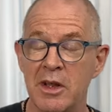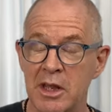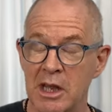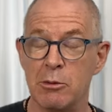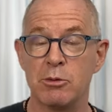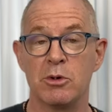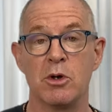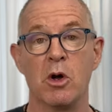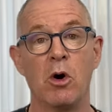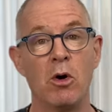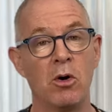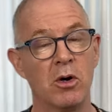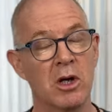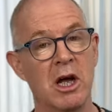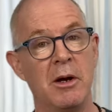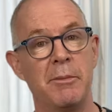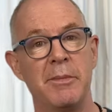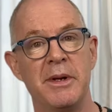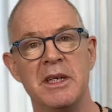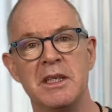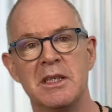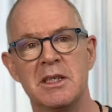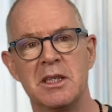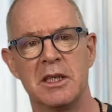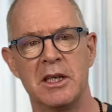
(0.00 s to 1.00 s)
they would all come
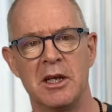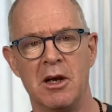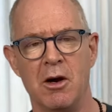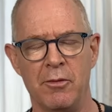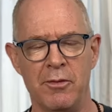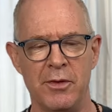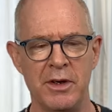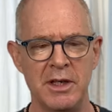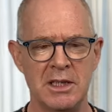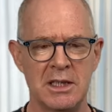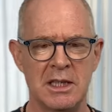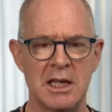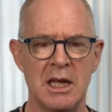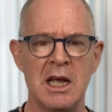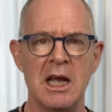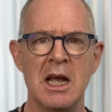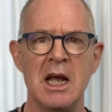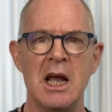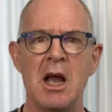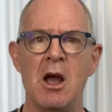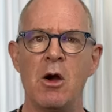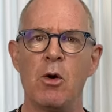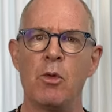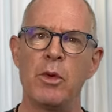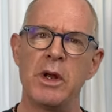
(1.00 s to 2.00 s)
into the office.
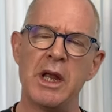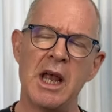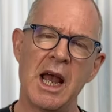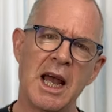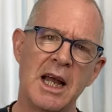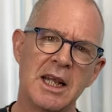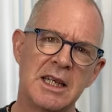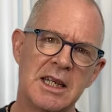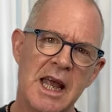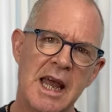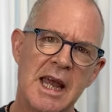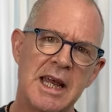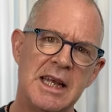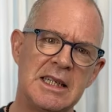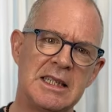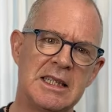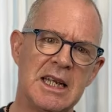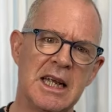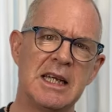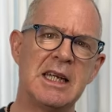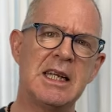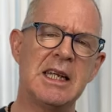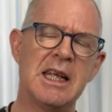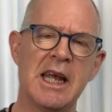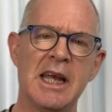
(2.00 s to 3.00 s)
We had a
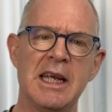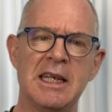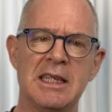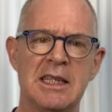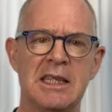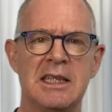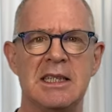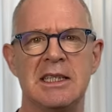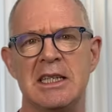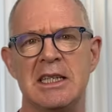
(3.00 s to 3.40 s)
dedicated